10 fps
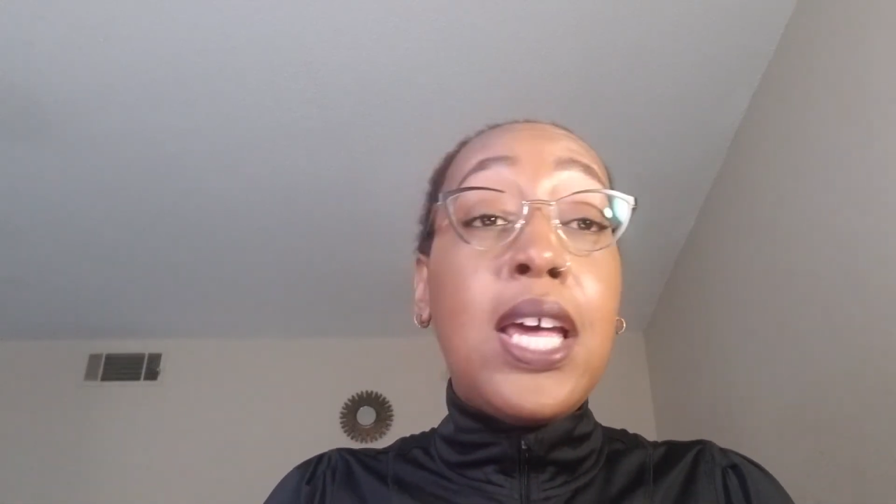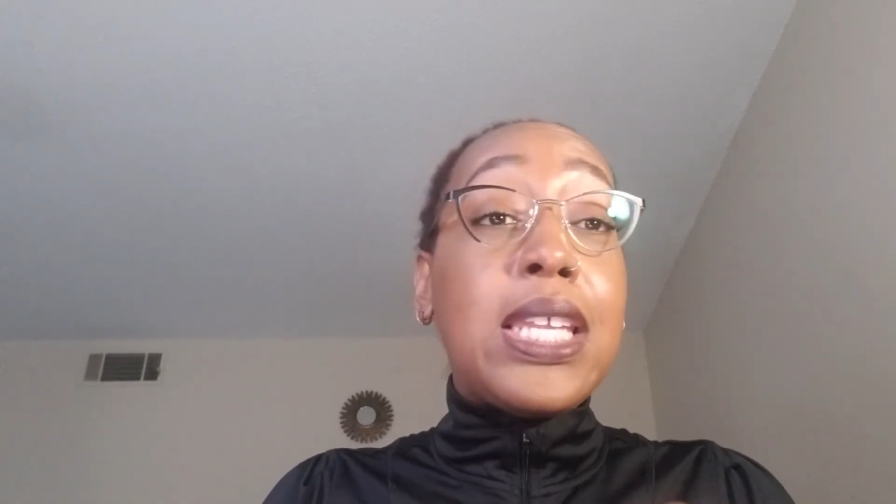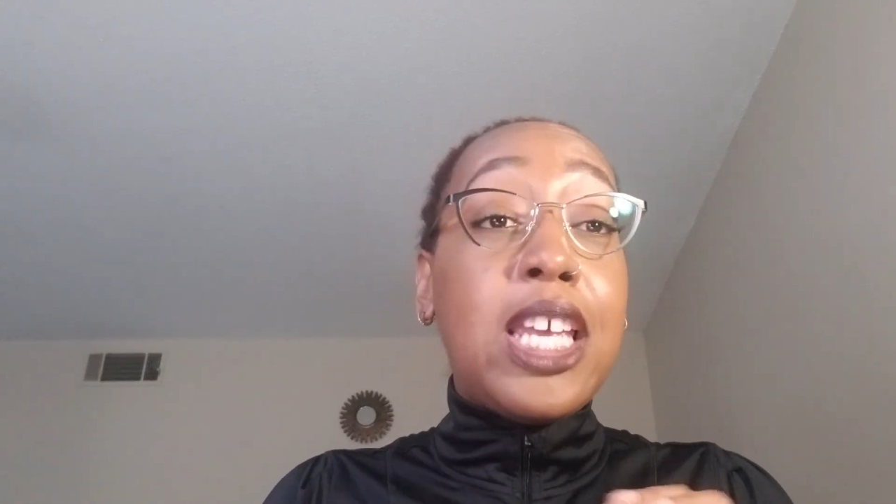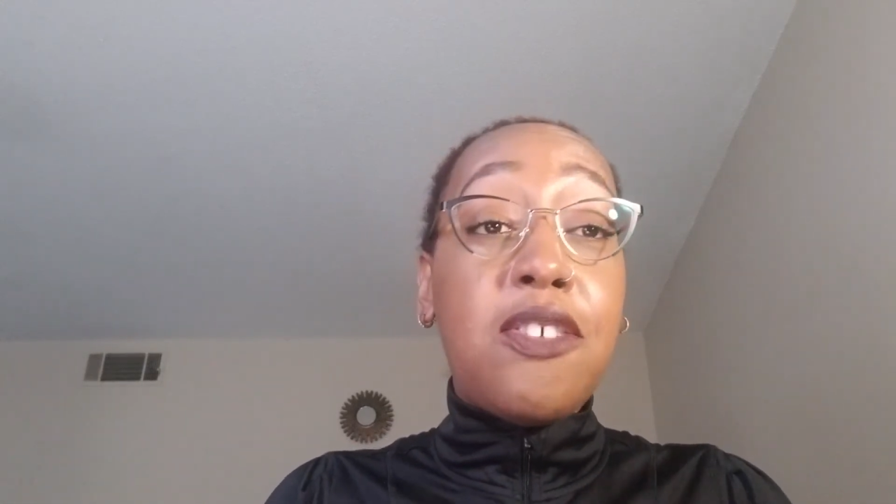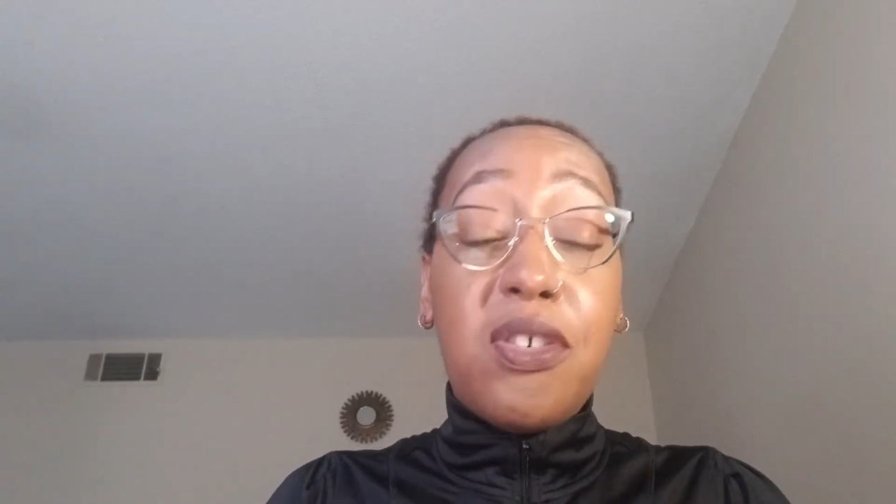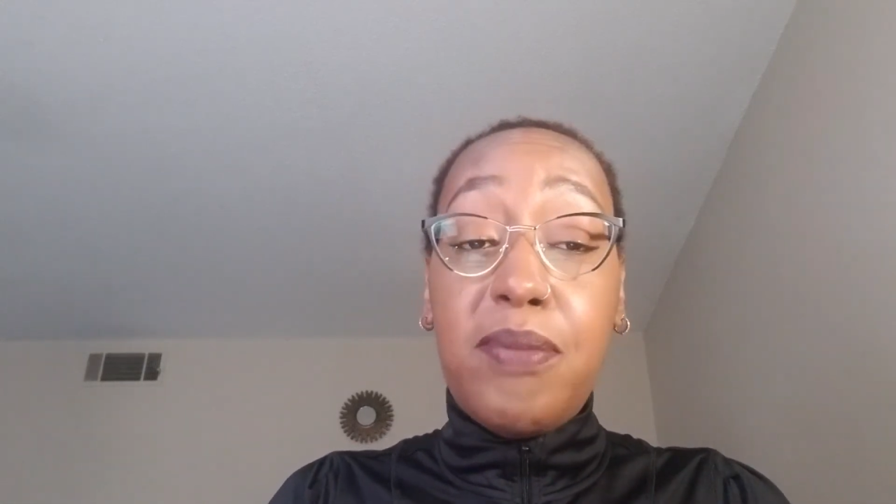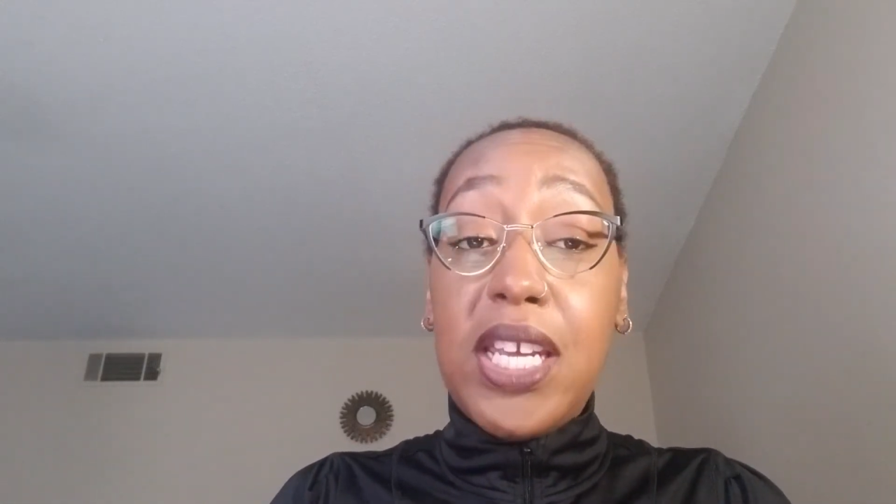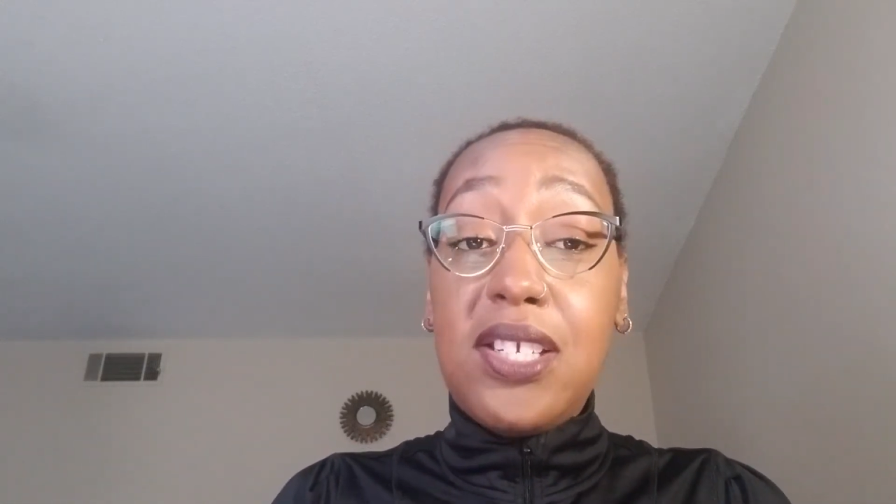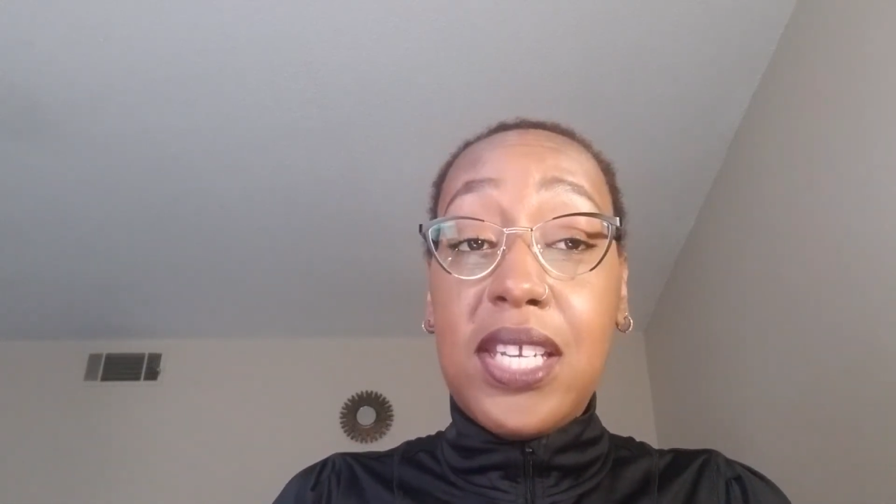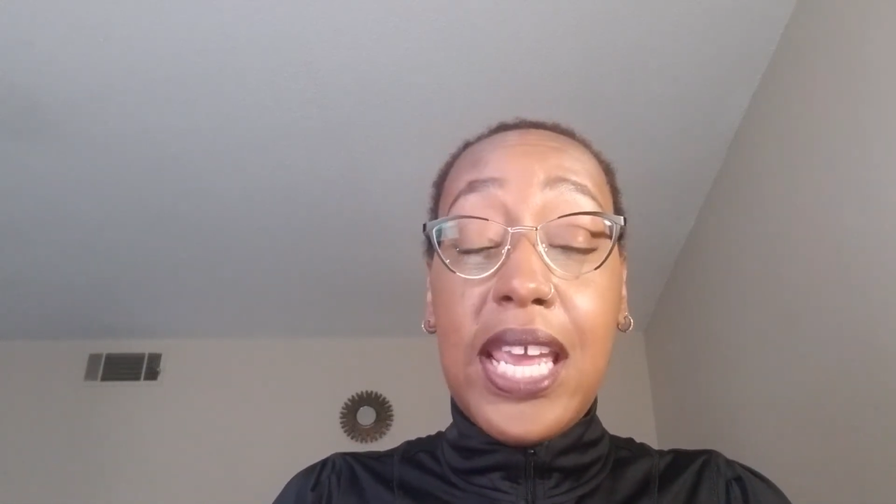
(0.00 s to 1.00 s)
the
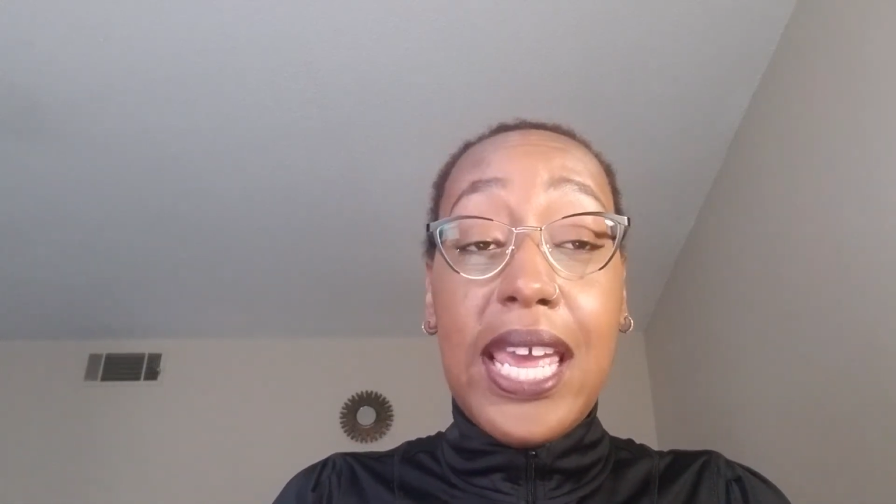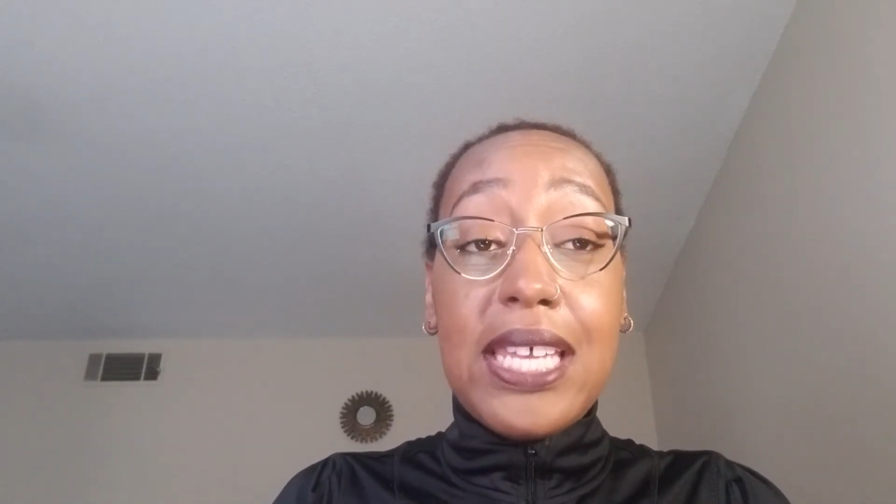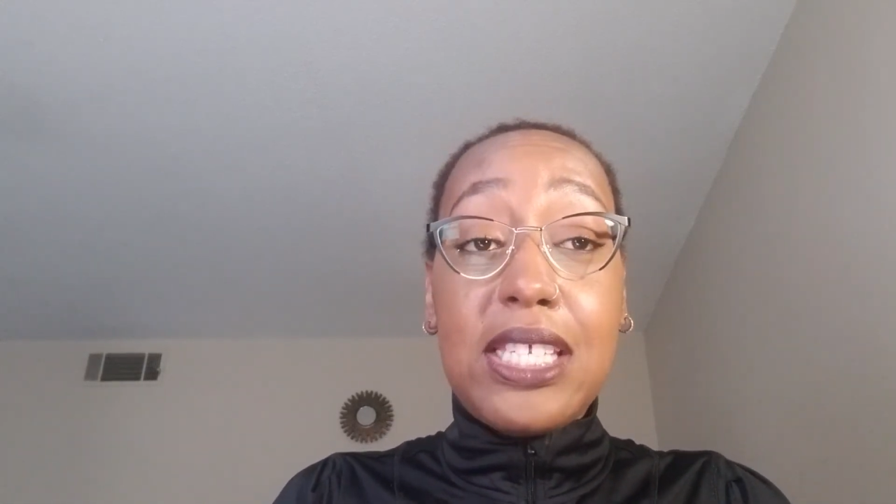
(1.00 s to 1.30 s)
information that has